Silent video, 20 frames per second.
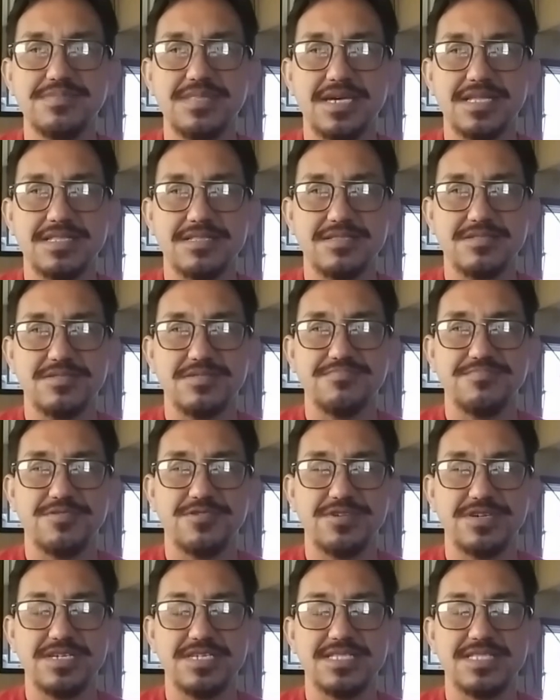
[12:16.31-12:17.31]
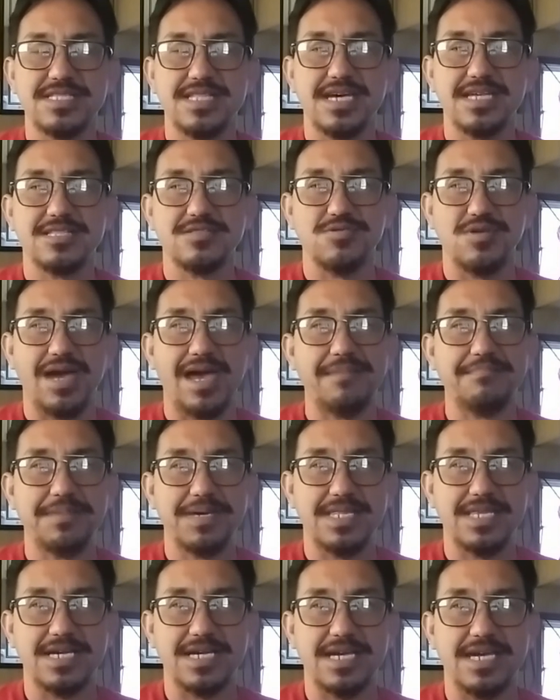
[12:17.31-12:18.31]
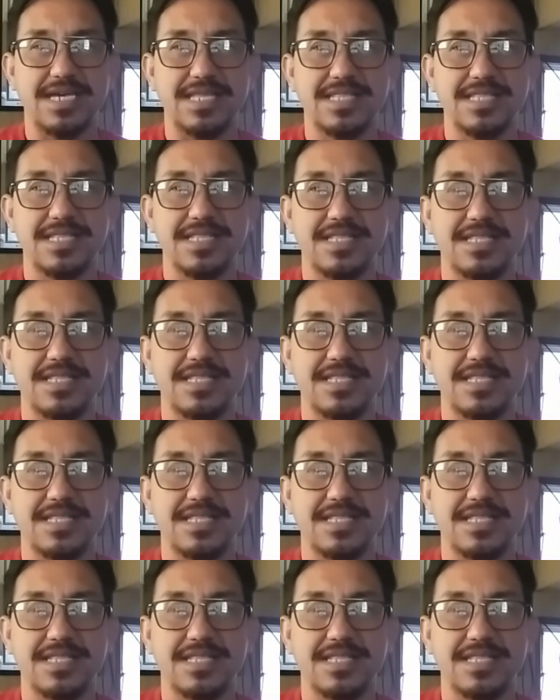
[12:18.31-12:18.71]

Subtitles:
not for it not to happen again.